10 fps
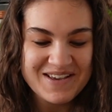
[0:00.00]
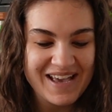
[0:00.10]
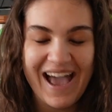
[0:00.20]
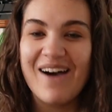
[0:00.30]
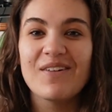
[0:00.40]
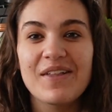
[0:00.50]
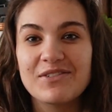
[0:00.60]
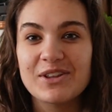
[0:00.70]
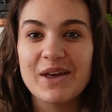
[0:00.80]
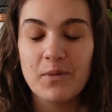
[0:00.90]
how
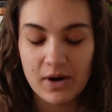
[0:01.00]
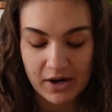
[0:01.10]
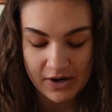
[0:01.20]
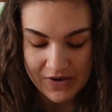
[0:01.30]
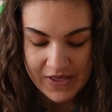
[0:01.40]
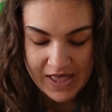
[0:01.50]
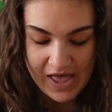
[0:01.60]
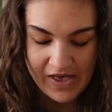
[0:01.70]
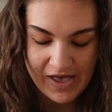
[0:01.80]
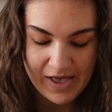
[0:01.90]
level they were,
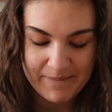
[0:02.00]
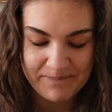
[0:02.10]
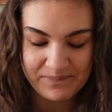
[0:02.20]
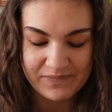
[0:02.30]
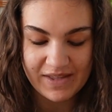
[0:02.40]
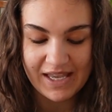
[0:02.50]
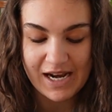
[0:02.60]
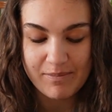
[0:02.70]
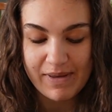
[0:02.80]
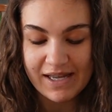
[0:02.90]
and
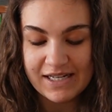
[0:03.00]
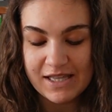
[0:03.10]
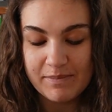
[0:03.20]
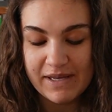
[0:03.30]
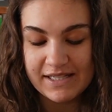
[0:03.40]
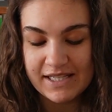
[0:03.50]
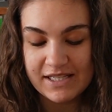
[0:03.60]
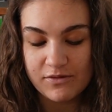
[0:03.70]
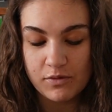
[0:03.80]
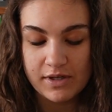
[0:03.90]
I picked the
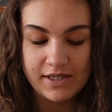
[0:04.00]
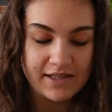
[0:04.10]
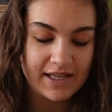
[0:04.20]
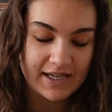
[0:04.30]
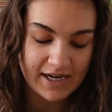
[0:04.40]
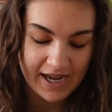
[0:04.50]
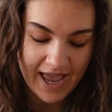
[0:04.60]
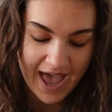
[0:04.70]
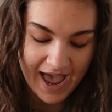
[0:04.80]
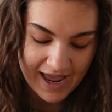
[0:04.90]
pieces of wood that I
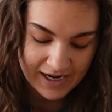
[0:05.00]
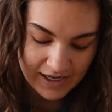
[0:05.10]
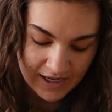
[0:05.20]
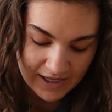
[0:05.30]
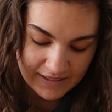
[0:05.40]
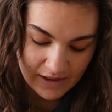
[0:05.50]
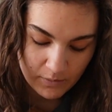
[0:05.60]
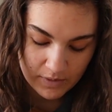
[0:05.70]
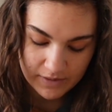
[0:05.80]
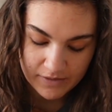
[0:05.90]
had that
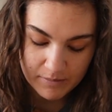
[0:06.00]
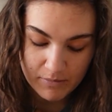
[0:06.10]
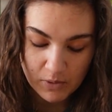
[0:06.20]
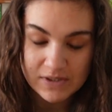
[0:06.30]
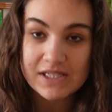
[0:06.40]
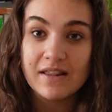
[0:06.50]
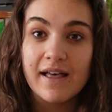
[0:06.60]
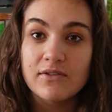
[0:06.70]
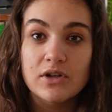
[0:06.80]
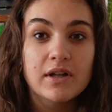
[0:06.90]
were the most
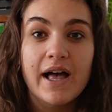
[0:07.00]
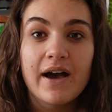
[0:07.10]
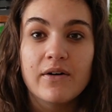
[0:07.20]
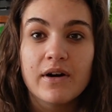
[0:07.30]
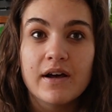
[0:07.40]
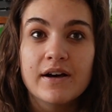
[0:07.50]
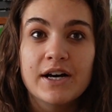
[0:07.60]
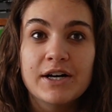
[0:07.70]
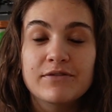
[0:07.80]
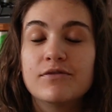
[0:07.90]
level out
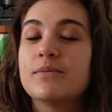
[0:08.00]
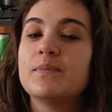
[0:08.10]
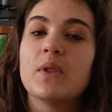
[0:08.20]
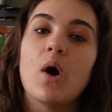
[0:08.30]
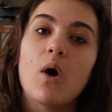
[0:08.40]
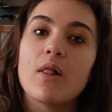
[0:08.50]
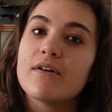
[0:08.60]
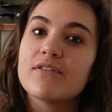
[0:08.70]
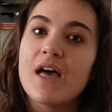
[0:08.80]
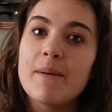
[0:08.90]
of all
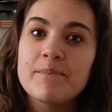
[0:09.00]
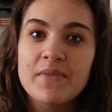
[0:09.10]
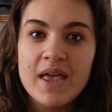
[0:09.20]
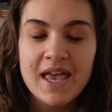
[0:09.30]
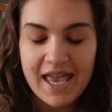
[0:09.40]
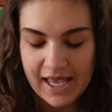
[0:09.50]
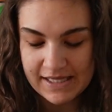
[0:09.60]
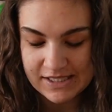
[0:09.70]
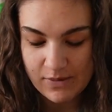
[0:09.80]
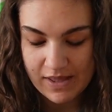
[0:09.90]
of them,
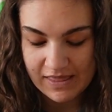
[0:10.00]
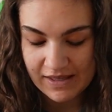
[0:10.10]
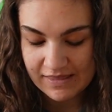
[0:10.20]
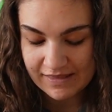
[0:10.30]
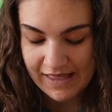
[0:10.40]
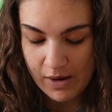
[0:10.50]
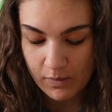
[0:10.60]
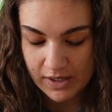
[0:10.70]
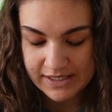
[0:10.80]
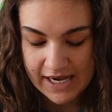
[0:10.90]
and so I think that
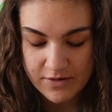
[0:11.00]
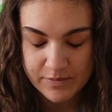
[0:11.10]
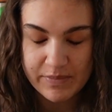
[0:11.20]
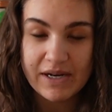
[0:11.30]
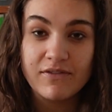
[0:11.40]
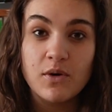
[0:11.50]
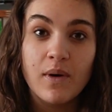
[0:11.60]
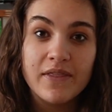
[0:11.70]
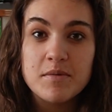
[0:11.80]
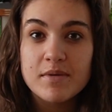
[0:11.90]
worked out. But if you
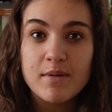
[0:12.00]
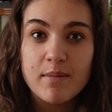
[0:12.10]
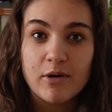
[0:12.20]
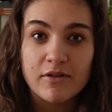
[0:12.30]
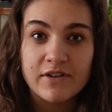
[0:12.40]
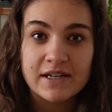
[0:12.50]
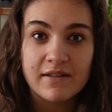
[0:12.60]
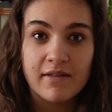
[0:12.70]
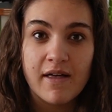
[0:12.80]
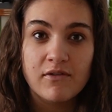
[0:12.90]
want them to be
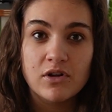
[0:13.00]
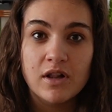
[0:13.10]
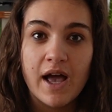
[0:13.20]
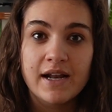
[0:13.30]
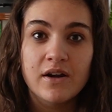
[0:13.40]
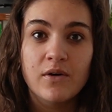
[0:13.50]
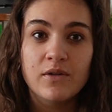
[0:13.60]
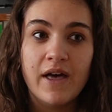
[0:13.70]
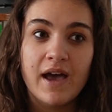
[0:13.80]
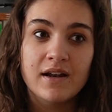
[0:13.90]
perfectly level, I know
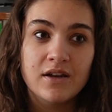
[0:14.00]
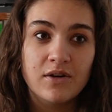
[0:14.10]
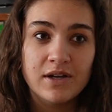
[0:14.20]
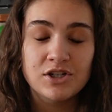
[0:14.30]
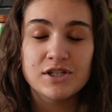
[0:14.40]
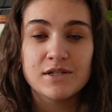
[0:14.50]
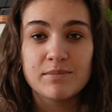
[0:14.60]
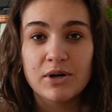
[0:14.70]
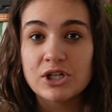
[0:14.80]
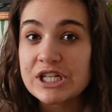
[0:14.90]
that you can just
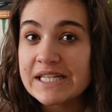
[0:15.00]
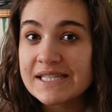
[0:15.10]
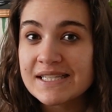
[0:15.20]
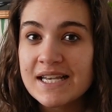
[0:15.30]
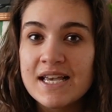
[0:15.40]
purchase